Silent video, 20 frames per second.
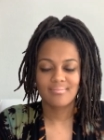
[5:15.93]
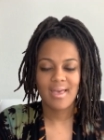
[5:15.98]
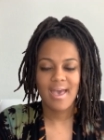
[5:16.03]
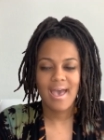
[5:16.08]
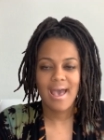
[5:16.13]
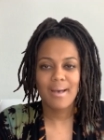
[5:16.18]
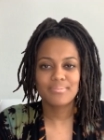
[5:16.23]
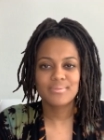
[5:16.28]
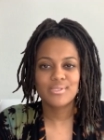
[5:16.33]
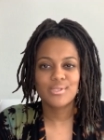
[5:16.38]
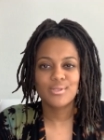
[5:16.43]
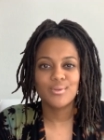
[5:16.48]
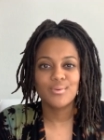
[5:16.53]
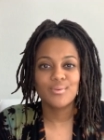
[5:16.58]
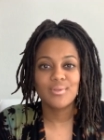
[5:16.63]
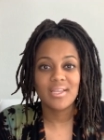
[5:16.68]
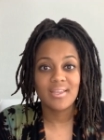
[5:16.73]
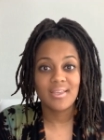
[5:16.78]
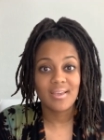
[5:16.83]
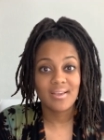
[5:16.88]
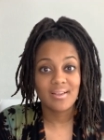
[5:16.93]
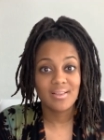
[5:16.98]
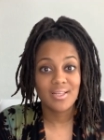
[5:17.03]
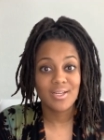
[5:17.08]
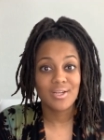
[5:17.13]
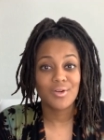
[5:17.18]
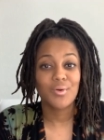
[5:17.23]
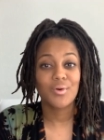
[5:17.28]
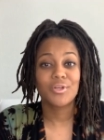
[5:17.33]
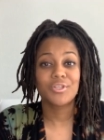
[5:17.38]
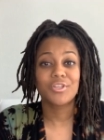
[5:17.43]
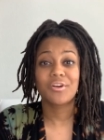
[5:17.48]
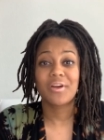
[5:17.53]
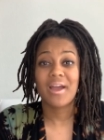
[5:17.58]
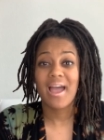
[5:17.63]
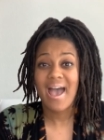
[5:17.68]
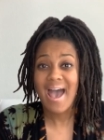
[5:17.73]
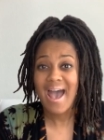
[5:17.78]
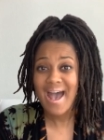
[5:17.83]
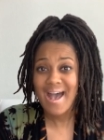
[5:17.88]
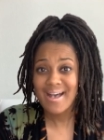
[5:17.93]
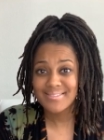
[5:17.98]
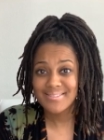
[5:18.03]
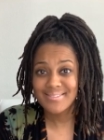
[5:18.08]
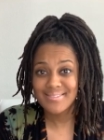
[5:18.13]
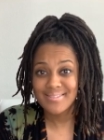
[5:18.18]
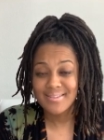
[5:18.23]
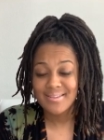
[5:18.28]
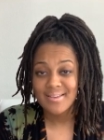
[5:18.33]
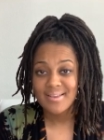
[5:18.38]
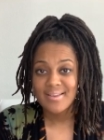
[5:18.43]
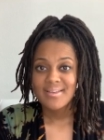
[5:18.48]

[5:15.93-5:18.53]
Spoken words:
absolutely get clear on your ask.